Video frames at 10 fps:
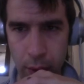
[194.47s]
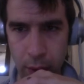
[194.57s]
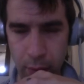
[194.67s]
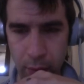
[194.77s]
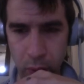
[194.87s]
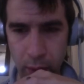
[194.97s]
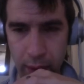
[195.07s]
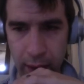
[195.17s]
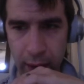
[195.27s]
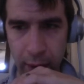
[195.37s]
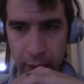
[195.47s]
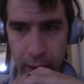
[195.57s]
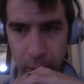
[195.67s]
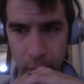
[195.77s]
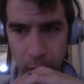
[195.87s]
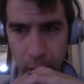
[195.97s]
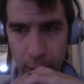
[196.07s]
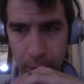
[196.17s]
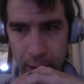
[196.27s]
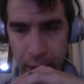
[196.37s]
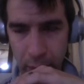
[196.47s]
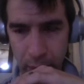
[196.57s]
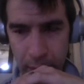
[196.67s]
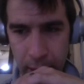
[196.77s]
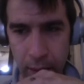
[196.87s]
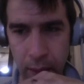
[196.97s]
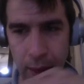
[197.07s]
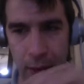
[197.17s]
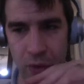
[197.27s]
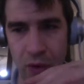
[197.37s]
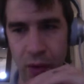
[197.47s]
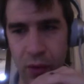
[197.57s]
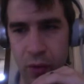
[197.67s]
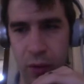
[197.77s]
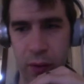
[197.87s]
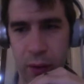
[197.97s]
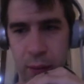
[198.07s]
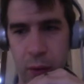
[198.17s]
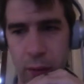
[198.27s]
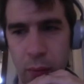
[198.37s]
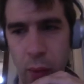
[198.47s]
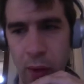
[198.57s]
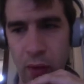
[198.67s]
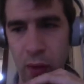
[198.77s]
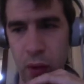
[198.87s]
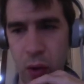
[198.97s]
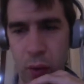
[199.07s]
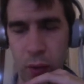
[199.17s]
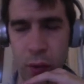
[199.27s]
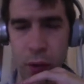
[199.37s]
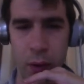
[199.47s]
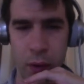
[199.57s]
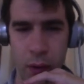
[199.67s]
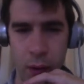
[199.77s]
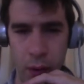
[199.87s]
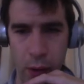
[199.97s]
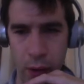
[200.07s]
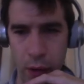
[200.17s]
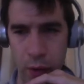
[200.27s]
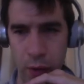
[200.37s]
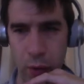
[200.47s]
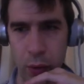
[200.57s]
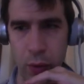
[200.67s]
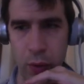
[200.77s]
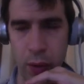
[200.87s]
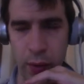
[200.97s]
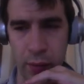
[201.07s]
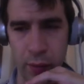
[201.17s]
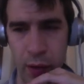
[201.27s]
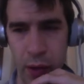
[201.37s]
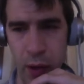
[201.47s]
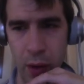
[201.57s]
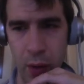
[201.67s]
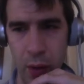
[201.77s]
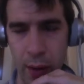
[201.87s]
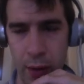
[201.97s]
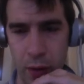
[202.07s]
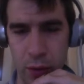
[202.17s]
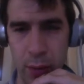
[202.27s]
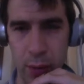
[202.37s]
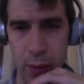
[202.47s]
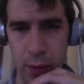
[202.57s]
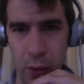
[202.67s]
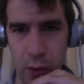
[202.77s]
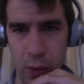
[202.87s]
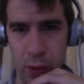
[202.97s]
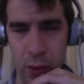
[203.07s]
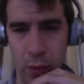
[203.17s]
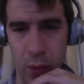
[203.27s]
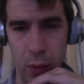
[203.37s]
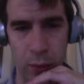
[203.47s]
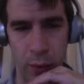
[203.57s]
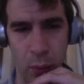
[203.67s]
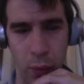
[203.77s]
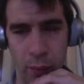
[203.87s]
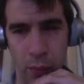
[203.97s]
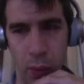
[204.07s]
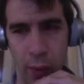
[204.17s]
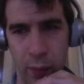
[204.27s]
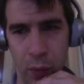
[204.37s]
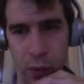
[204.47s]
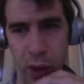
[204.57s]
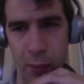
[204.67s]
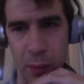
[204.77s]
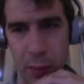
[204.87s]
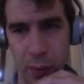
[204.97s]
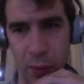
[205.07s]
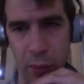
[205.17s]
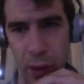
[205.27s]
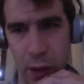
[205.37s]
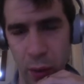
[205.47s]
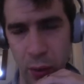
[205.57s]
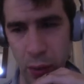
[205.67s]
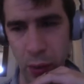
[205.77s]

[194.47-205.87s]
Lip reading: your point count and it will automatically adjust to the number of points that you've accrued on the video, and typically those are only 1 point, those Hypermix videos.